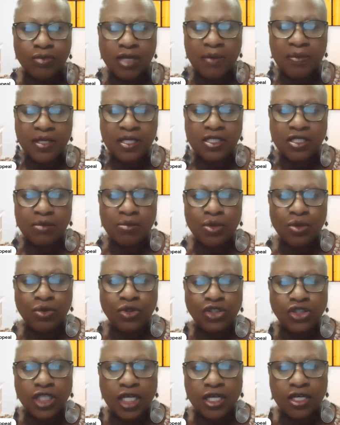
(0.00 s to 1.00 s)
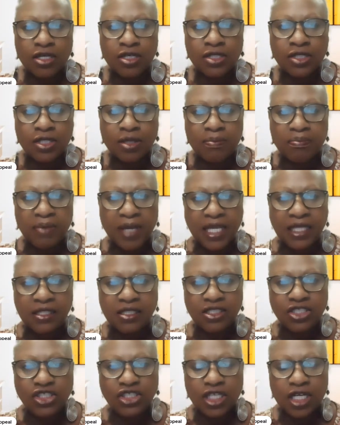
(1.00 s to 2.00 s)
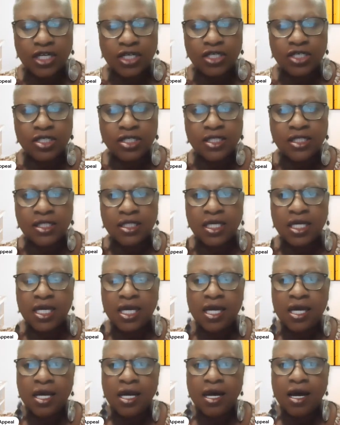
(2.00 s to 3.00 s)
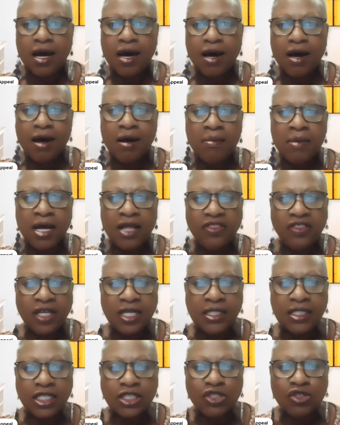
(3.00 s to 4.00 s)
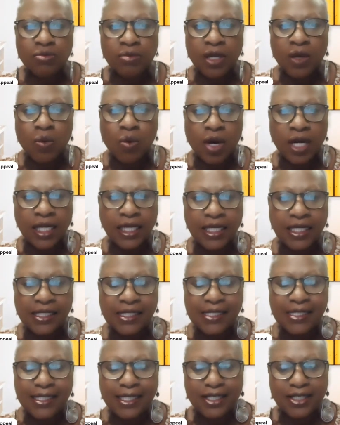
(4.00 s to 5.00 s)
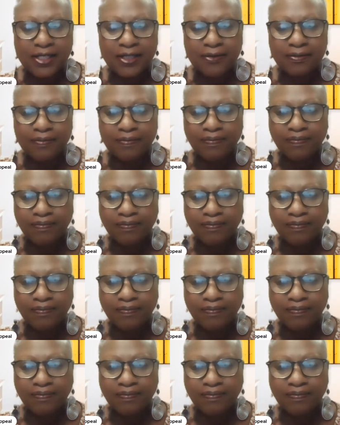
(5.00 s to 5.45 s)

Maybe some new shutters, some painted shutters, are things that you may want to consider.